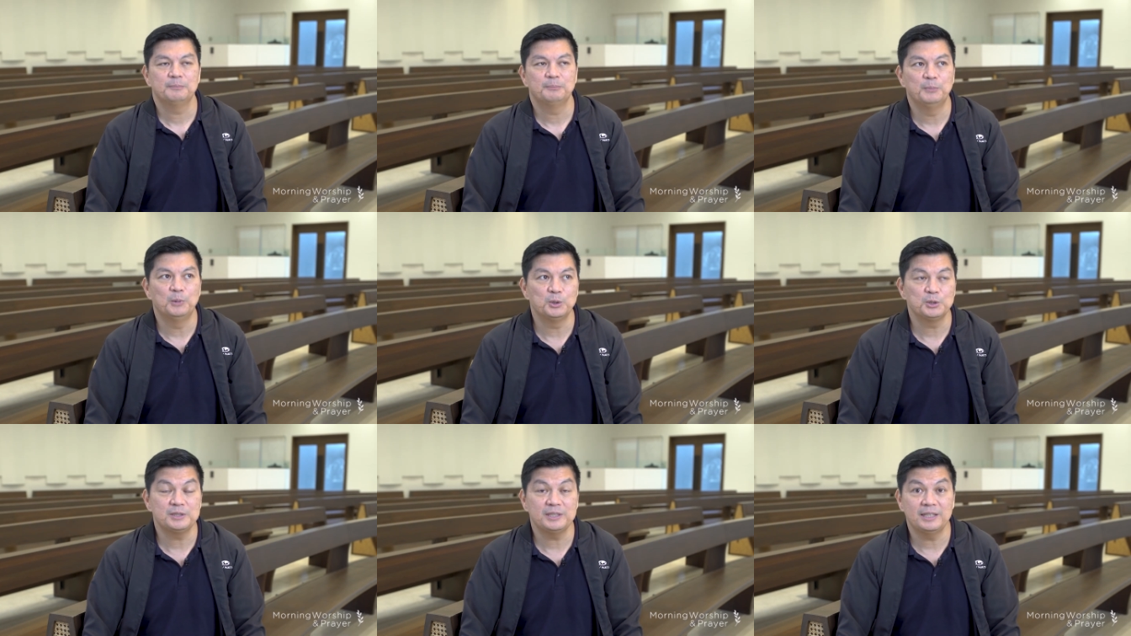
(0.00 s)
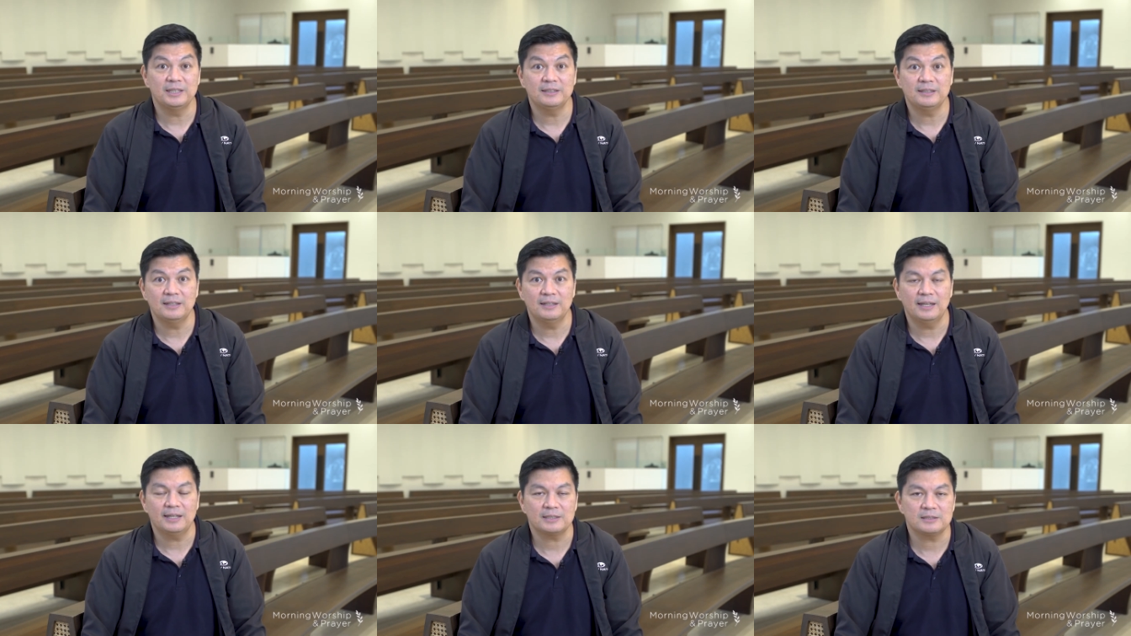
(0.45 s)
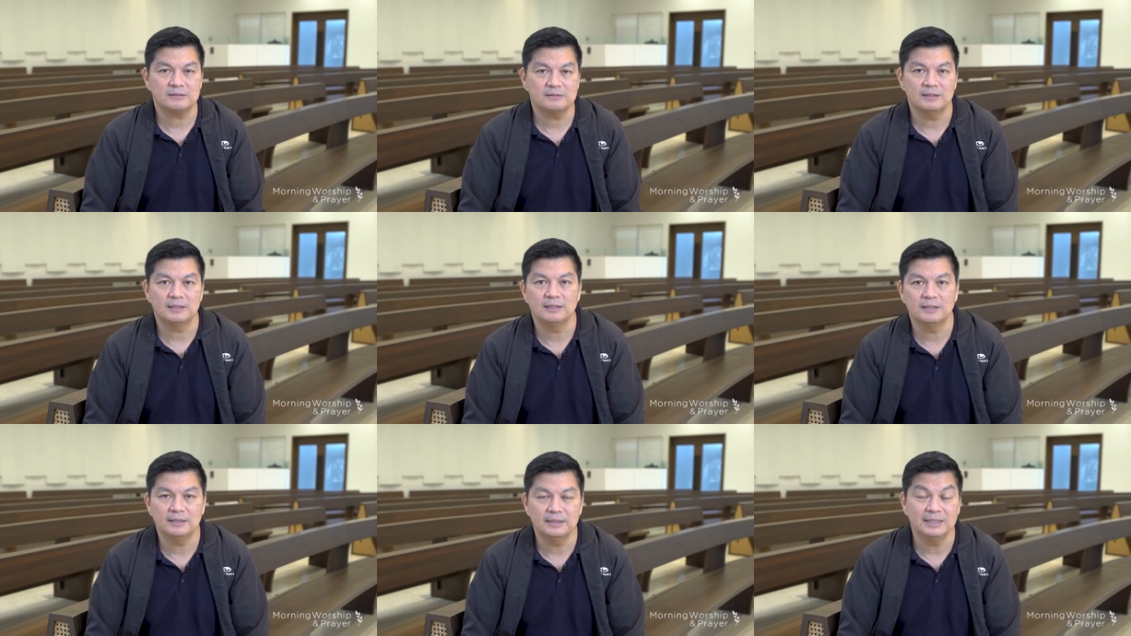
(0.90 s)
most
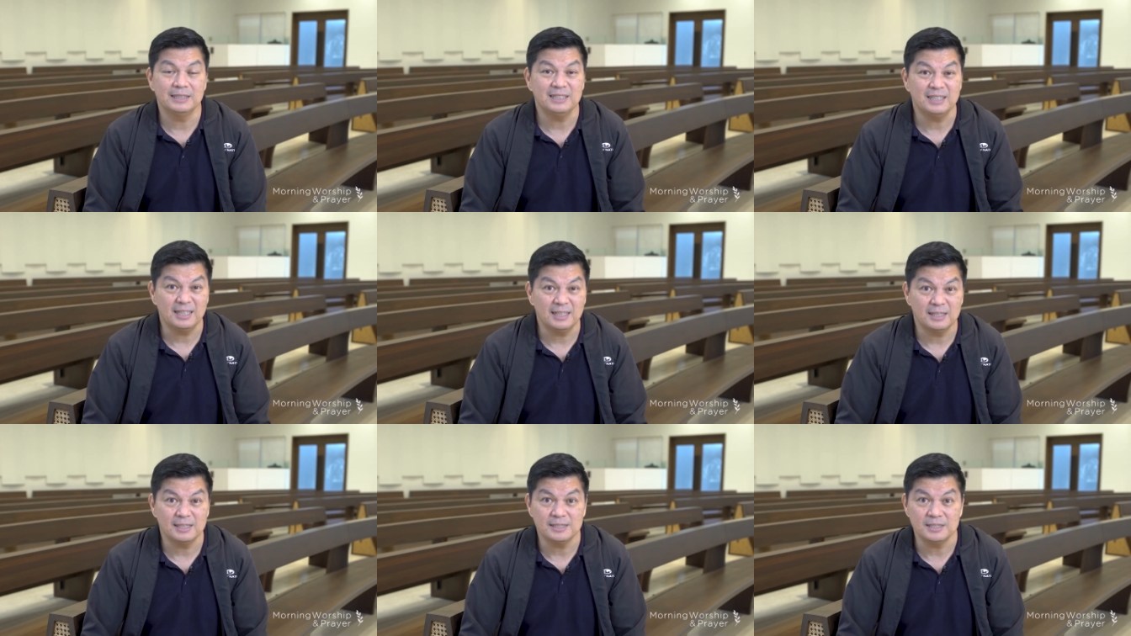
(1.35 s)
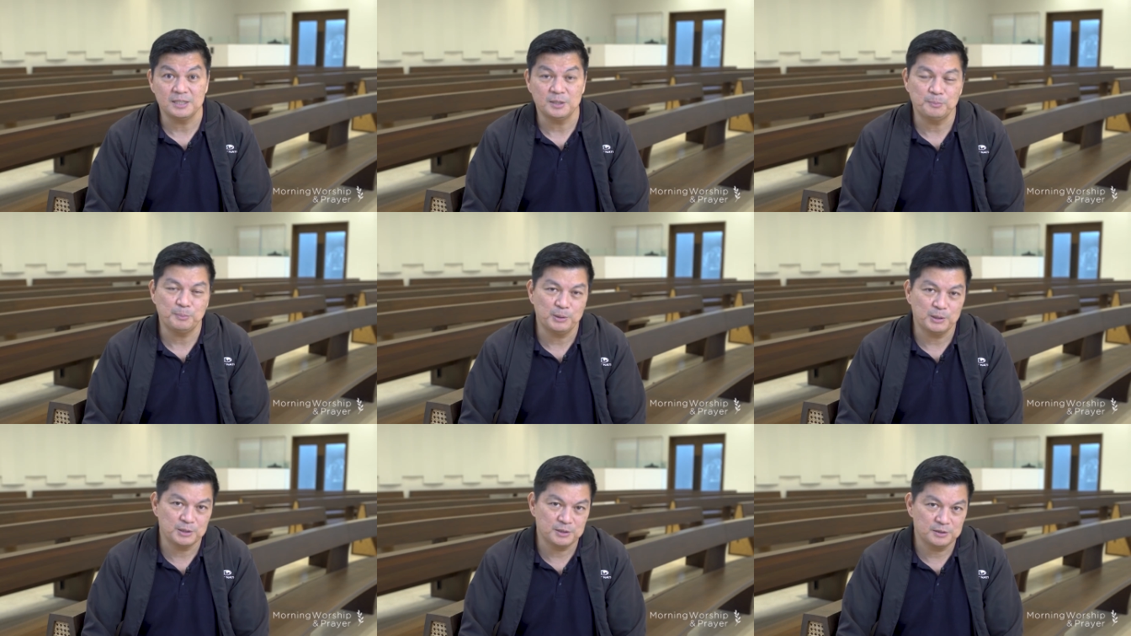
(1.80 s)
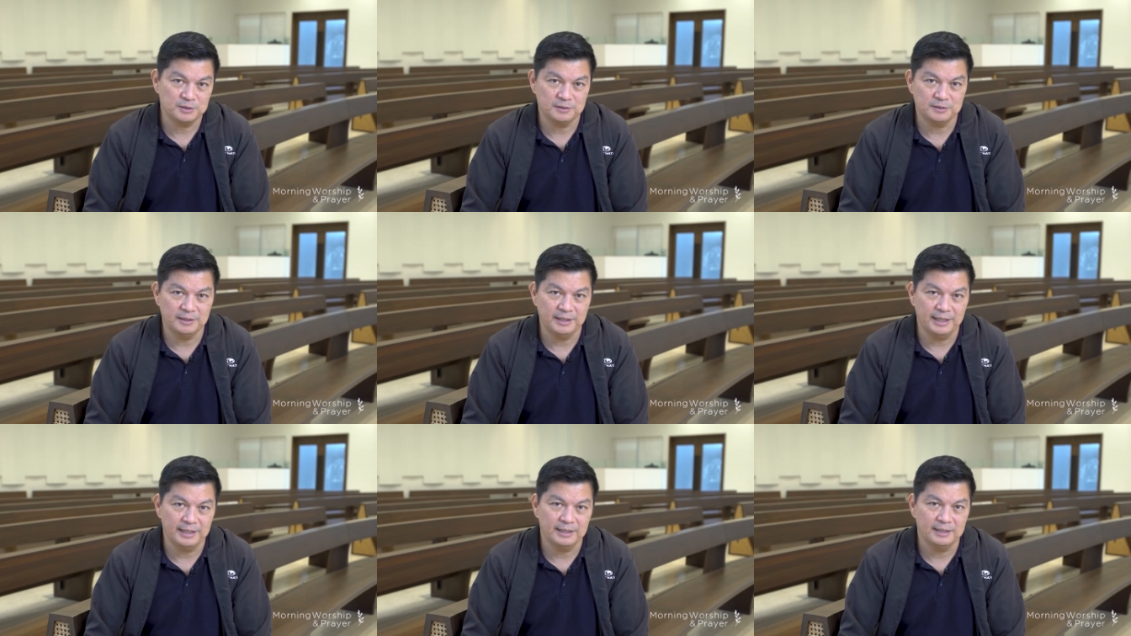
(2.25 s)
intellectual, intelligent person
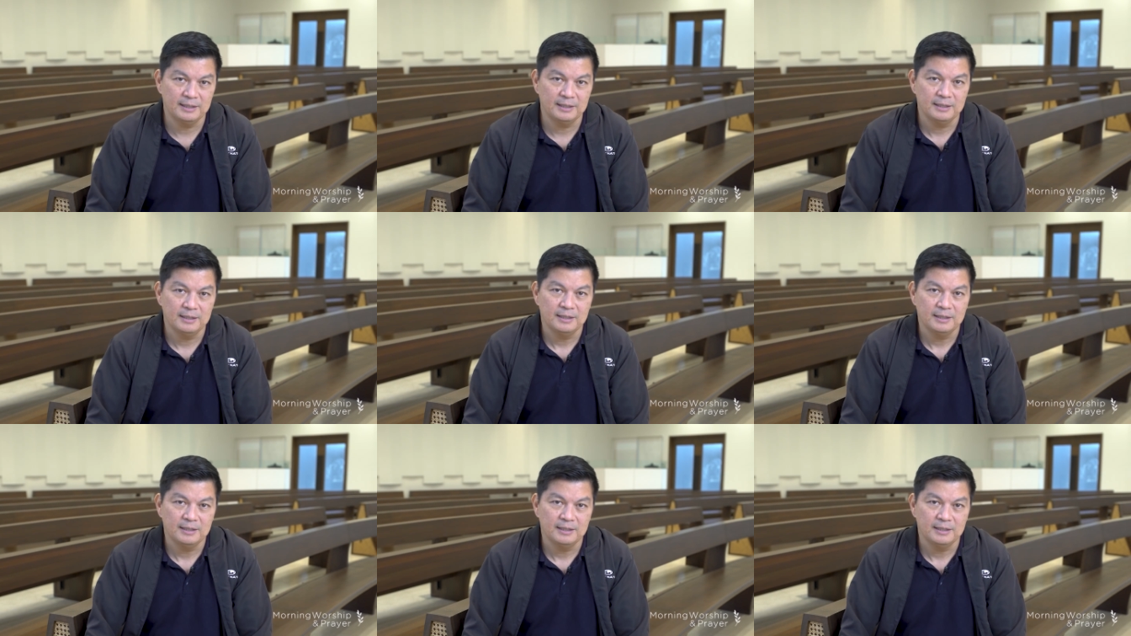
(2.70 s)
today.